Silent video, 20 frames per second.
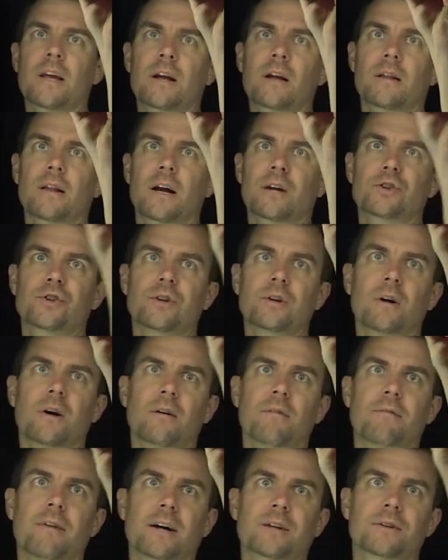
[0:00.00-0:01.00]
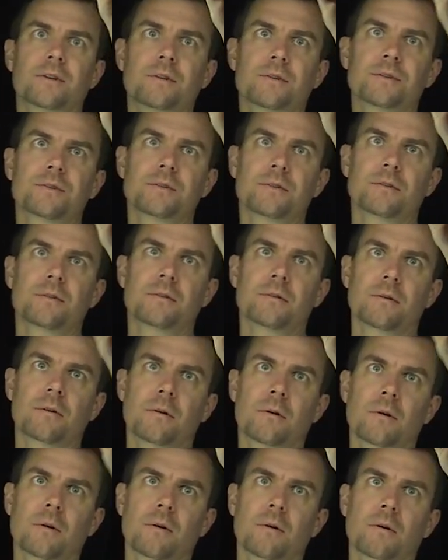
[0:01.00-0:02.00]
a collection of vectors.
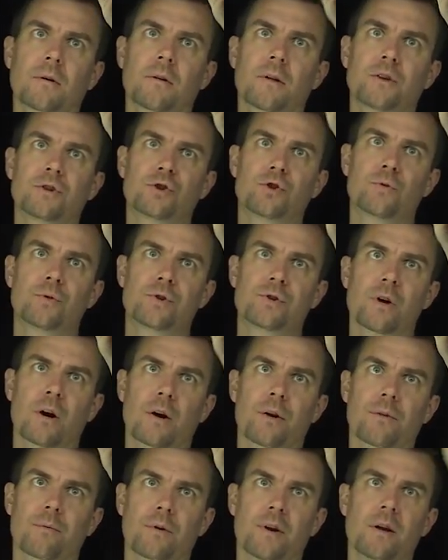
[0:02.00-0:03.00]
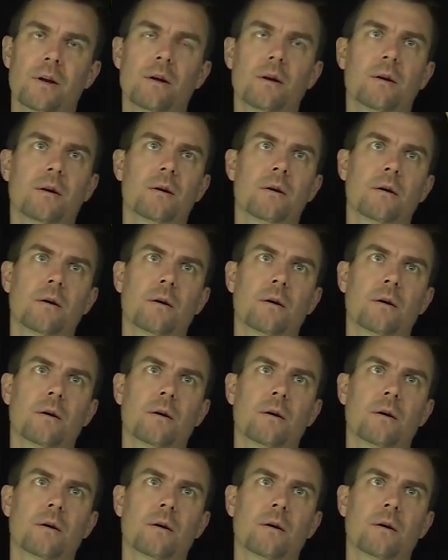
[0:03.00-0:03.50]
Let's do this in R3.